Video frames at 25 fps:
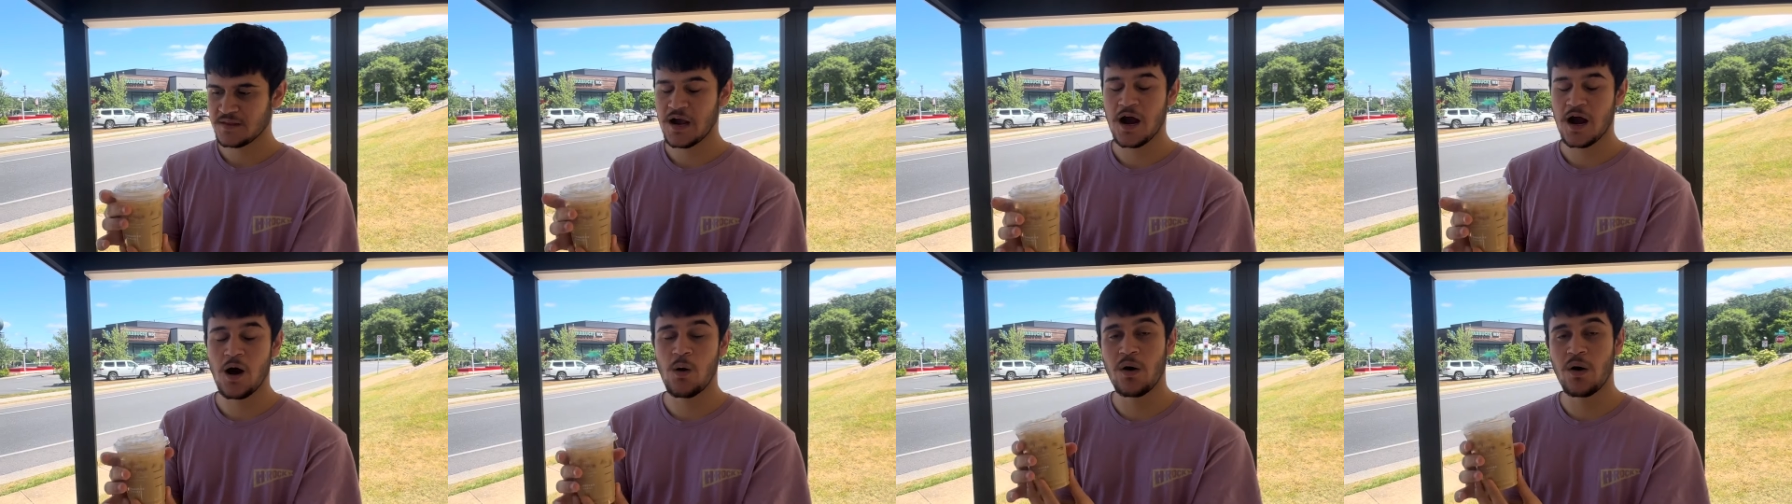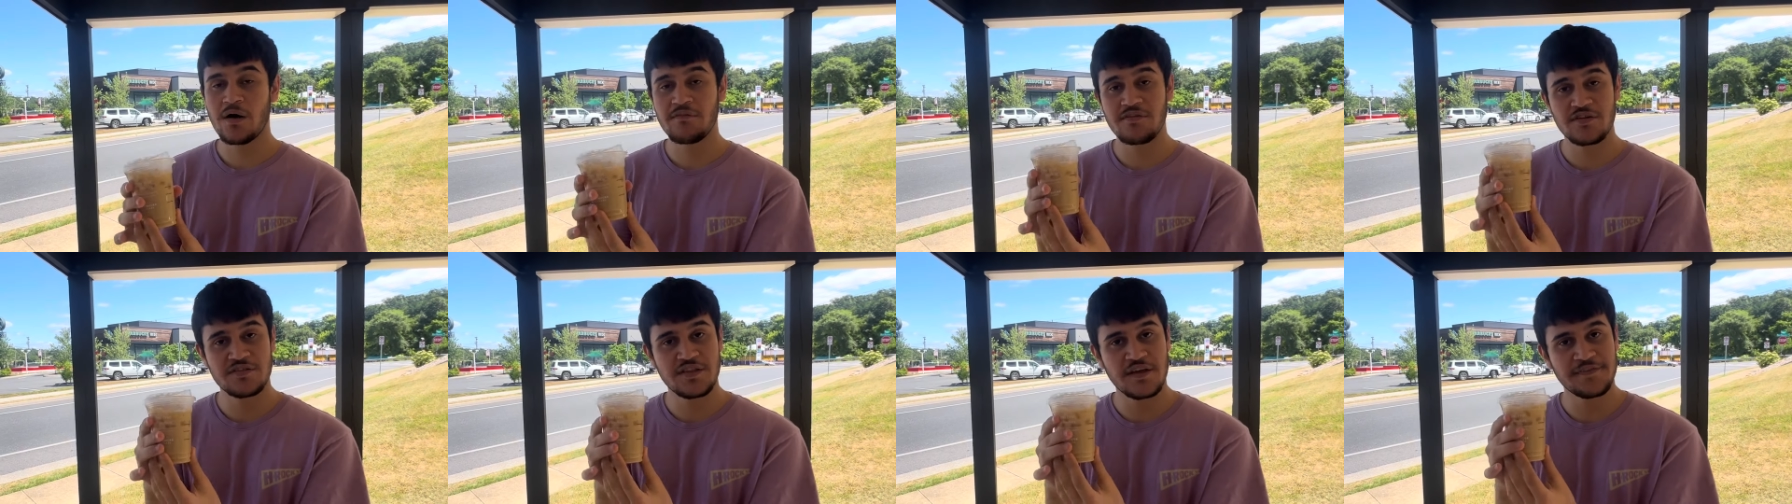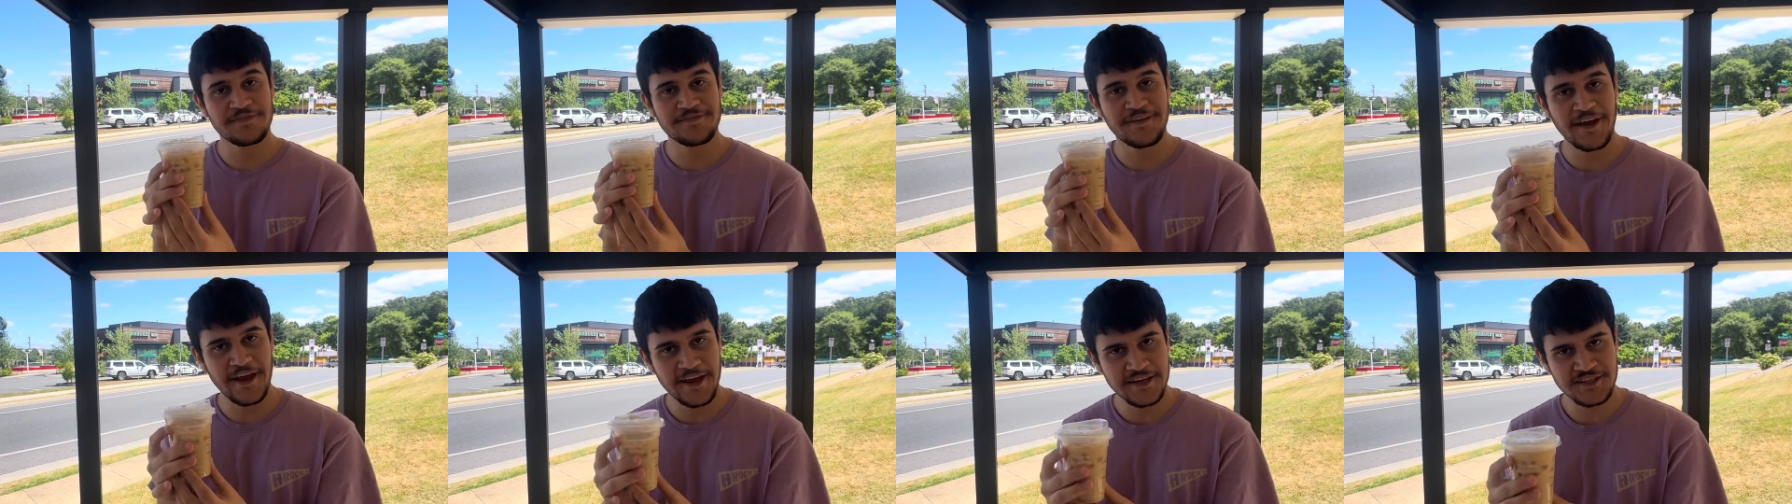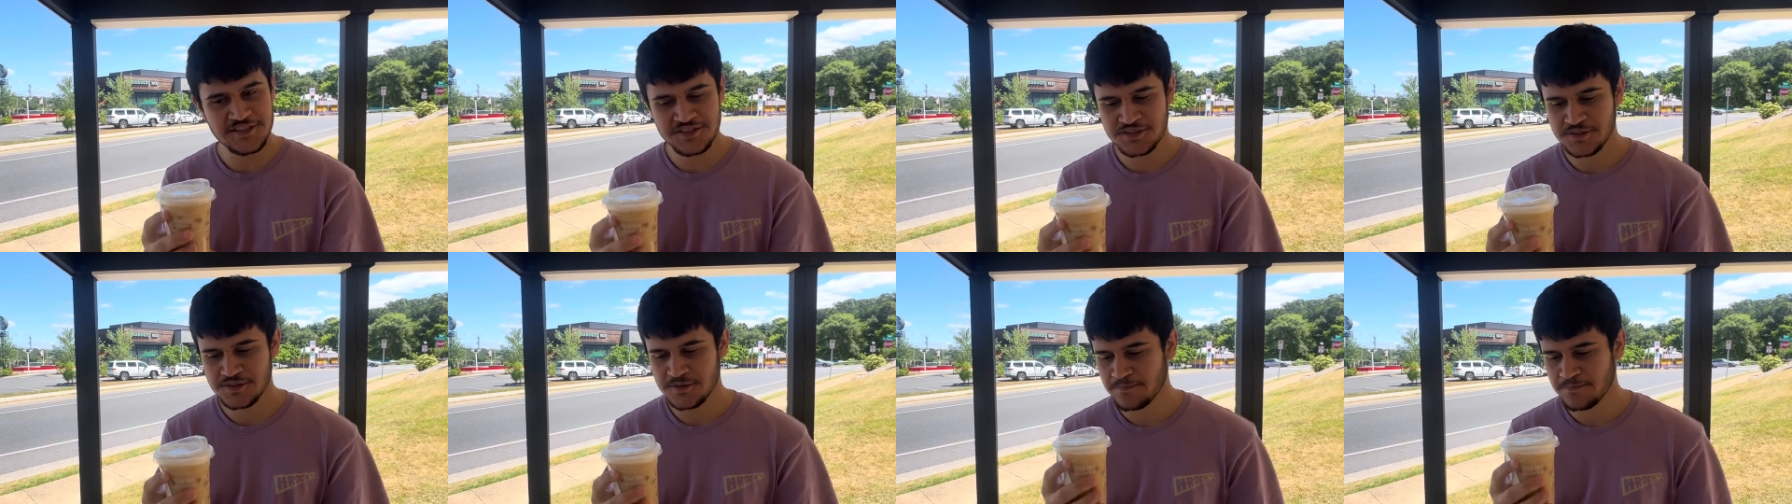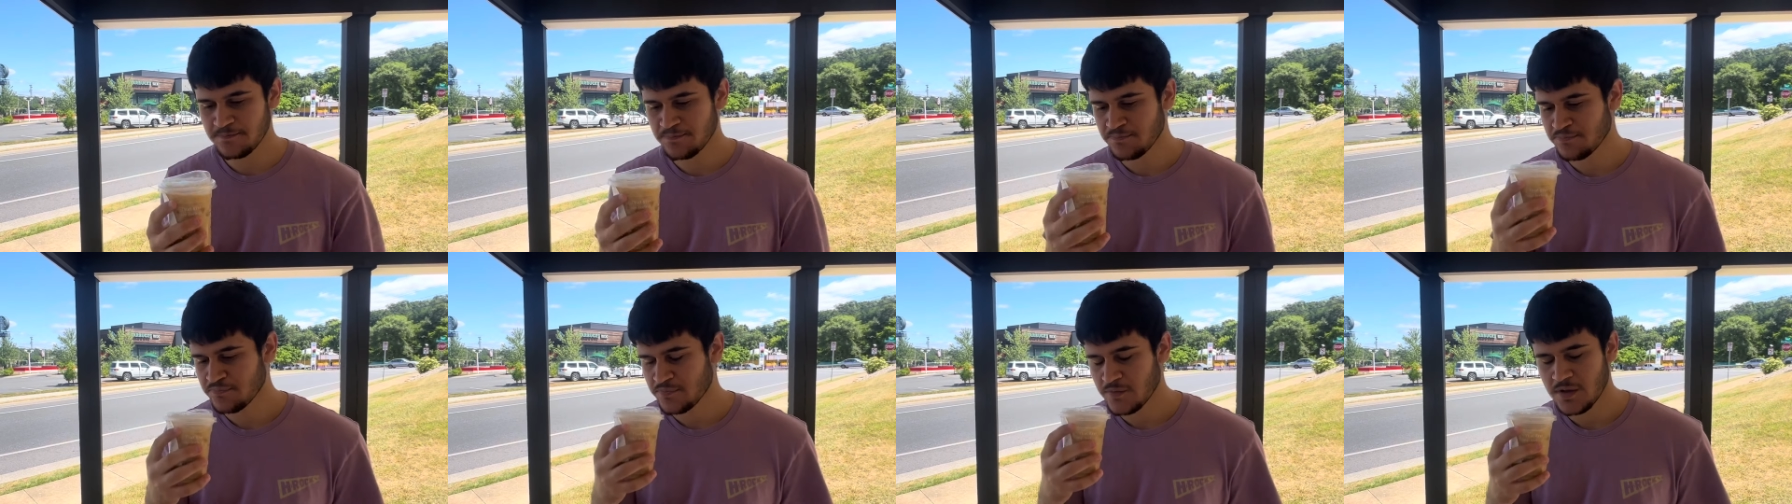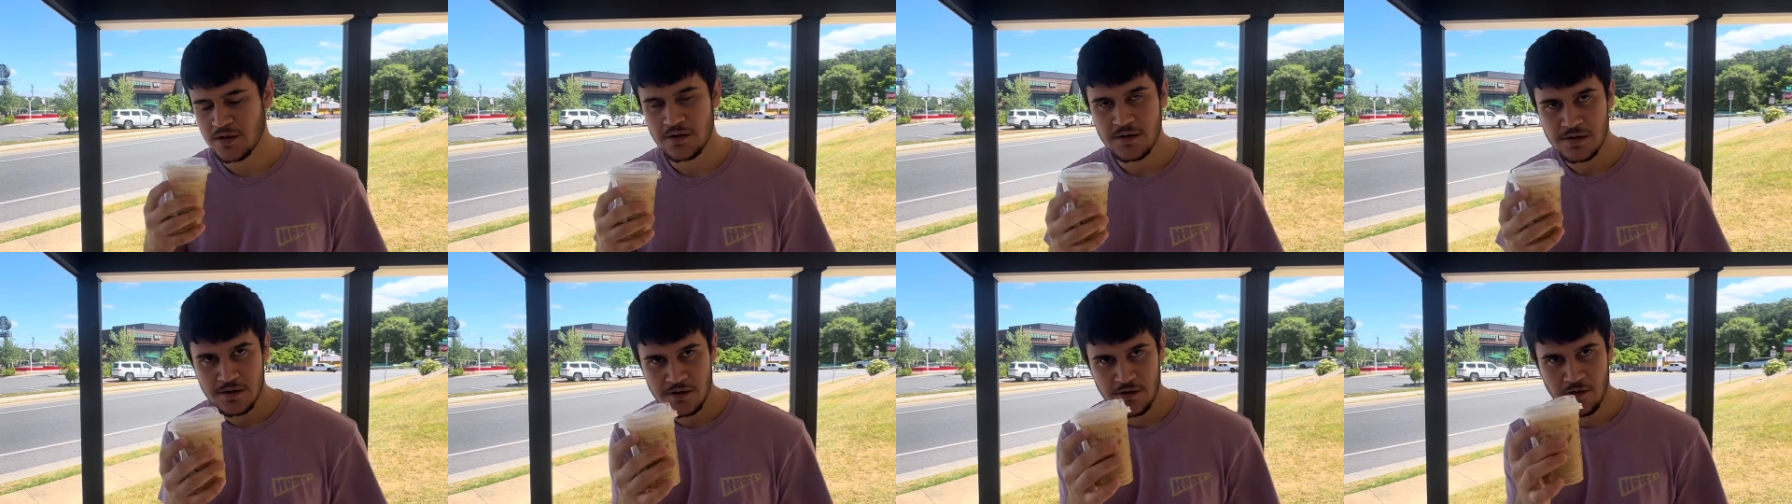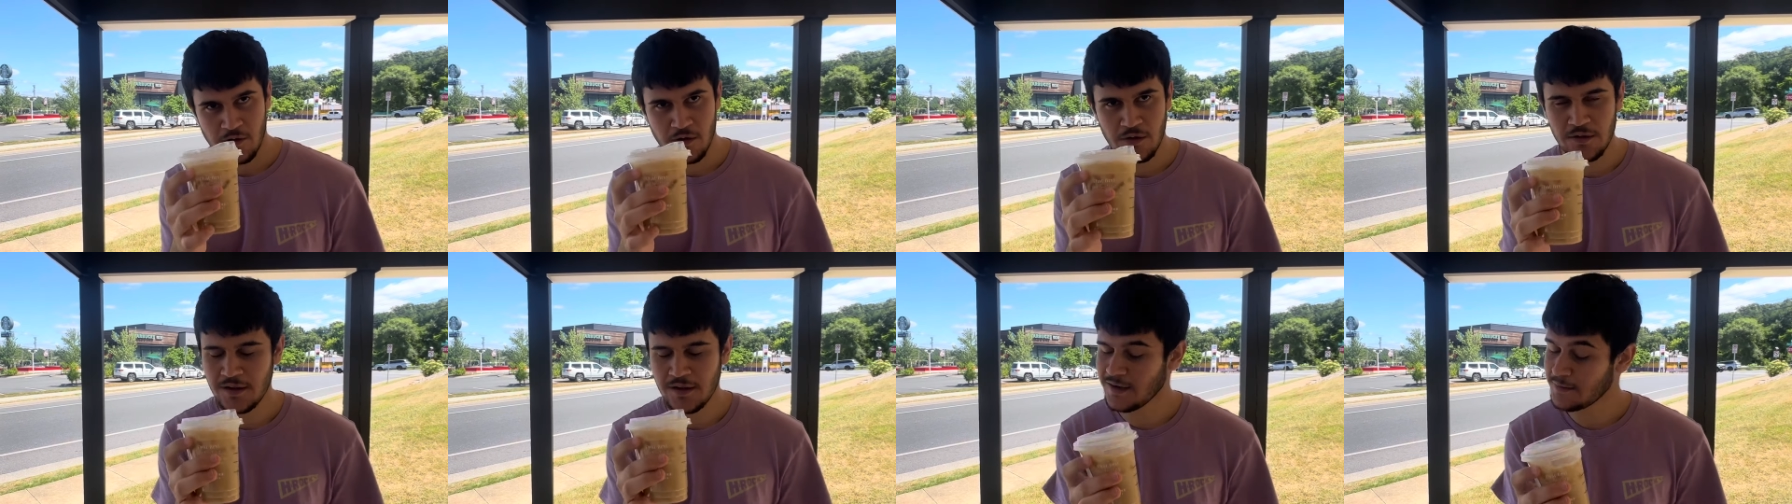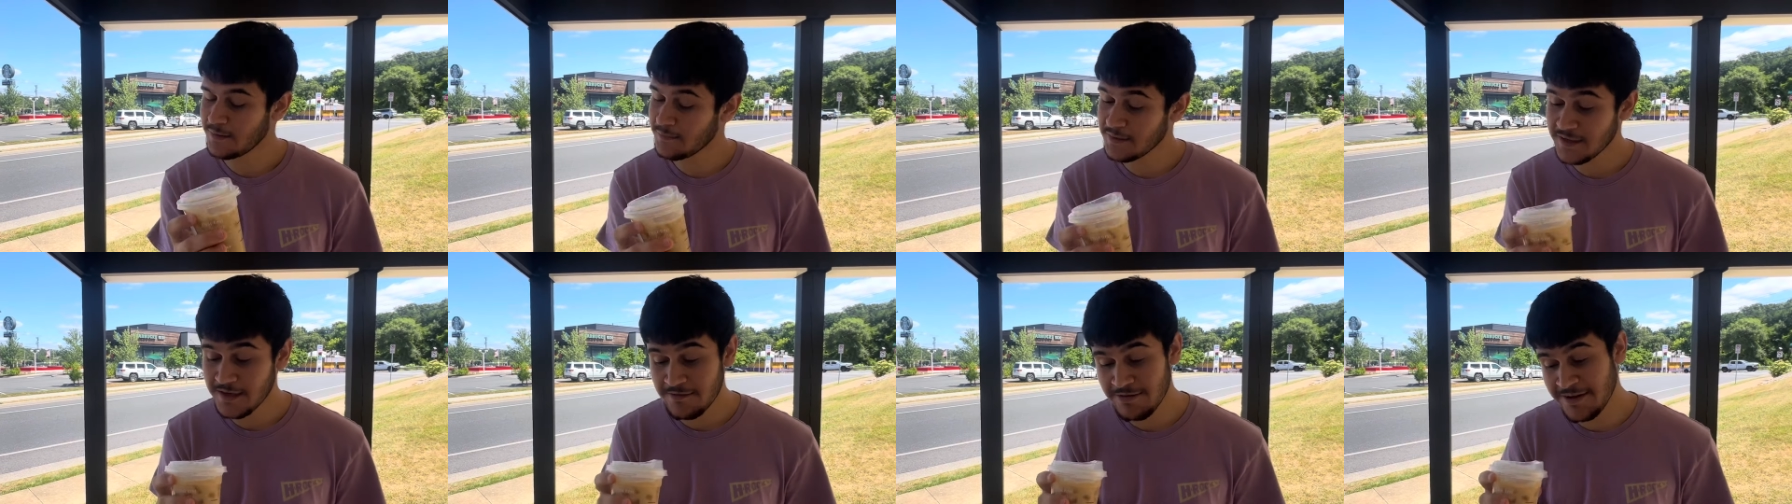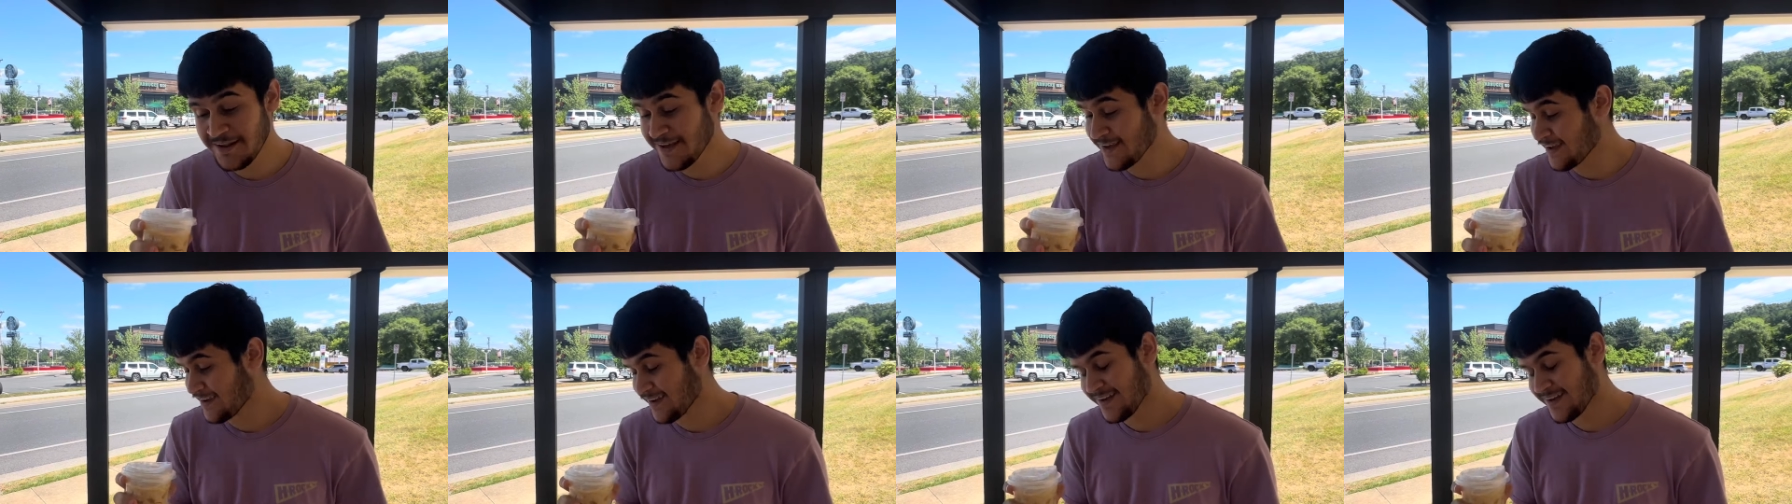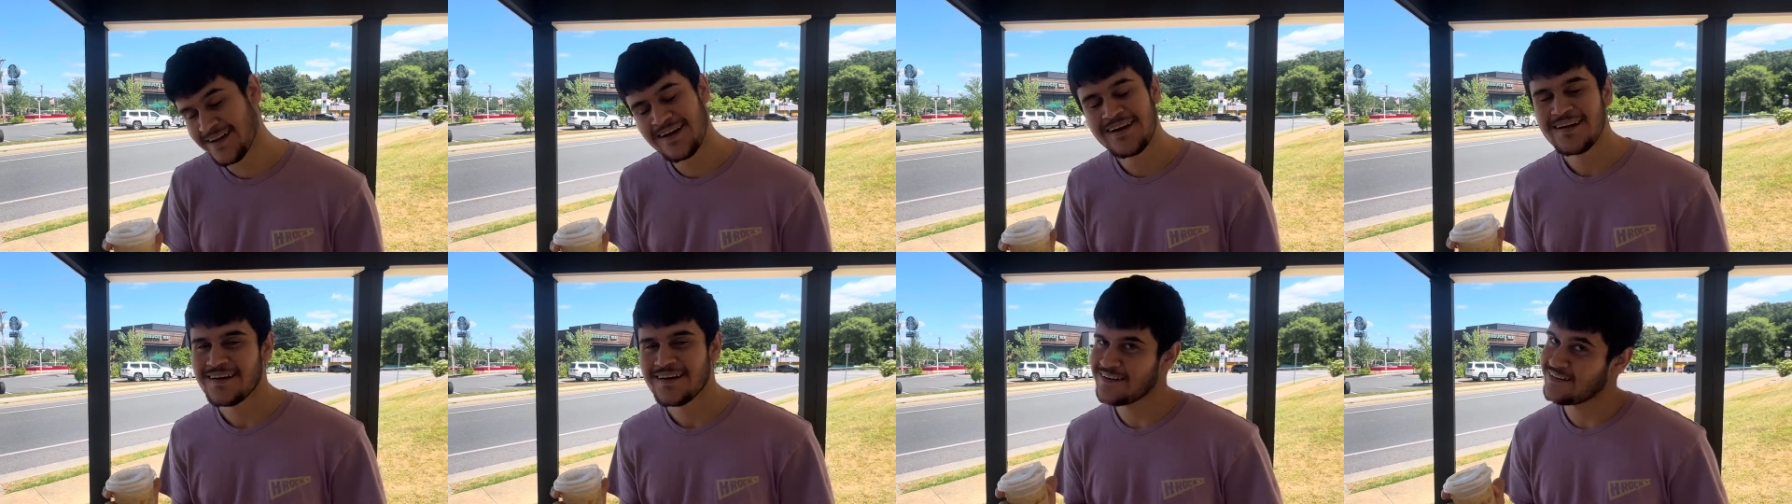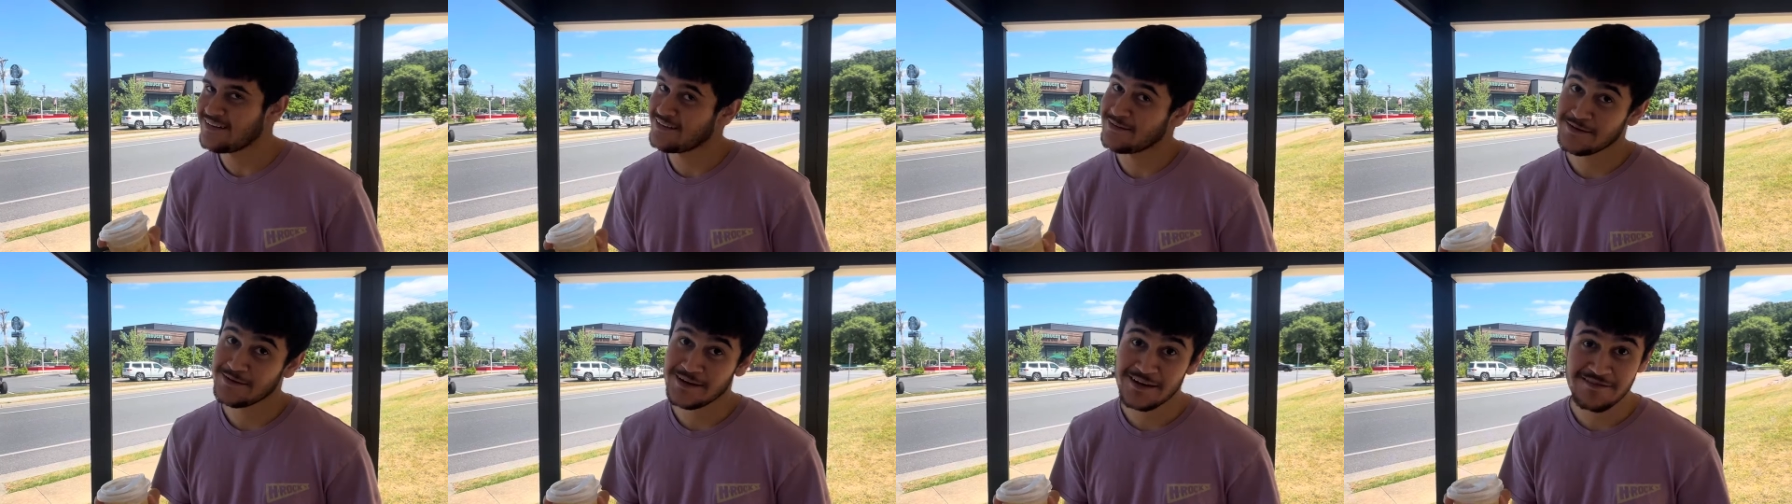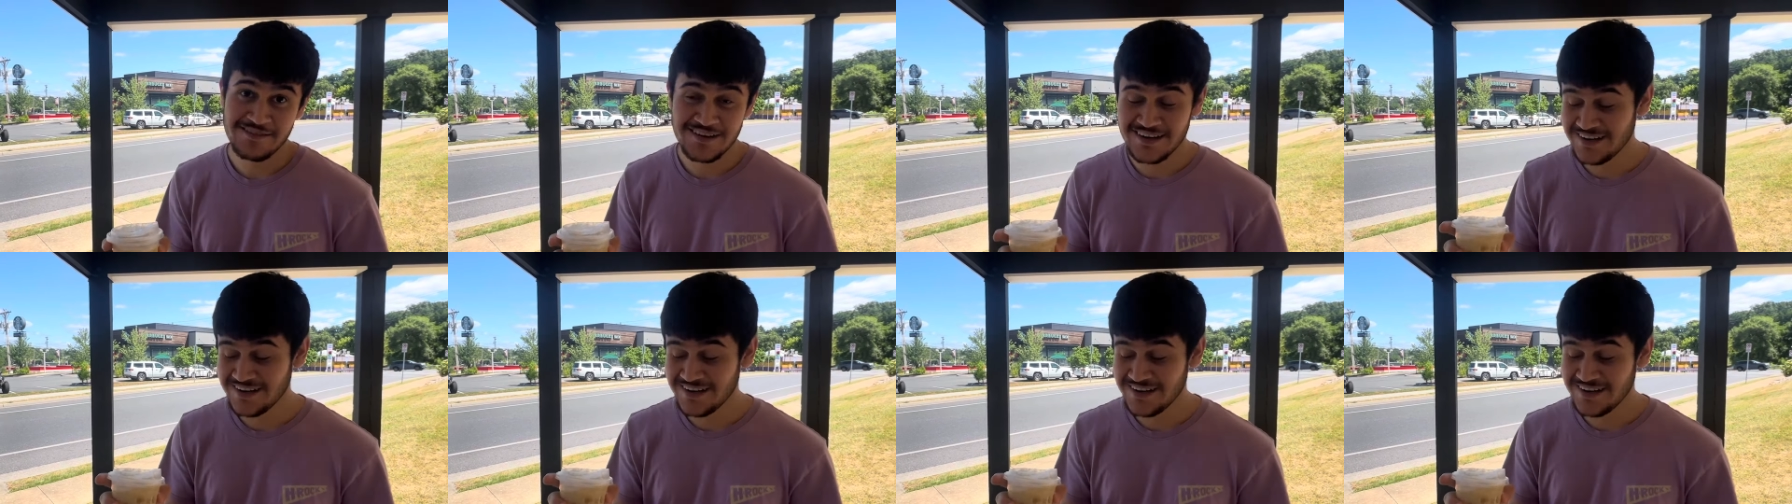However, the taste, hold on, let me give it, let me give it